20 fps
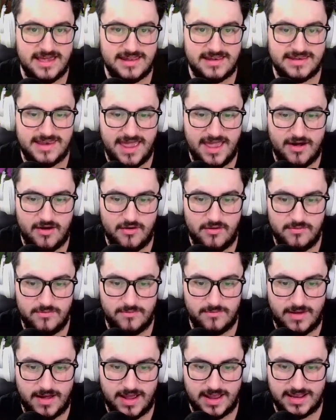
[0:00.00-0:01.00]
Now
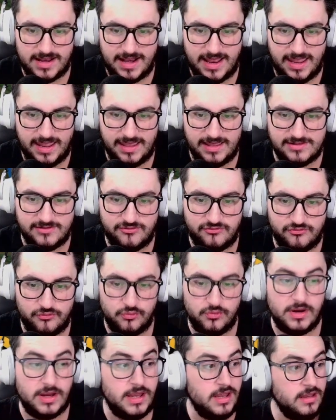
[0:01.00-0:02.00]
I can hands
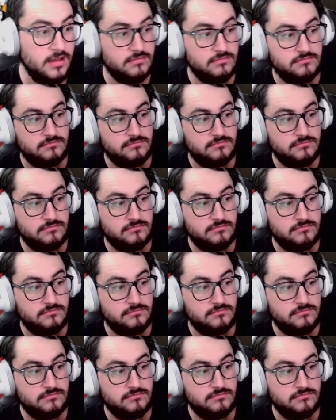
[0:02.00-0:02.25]
free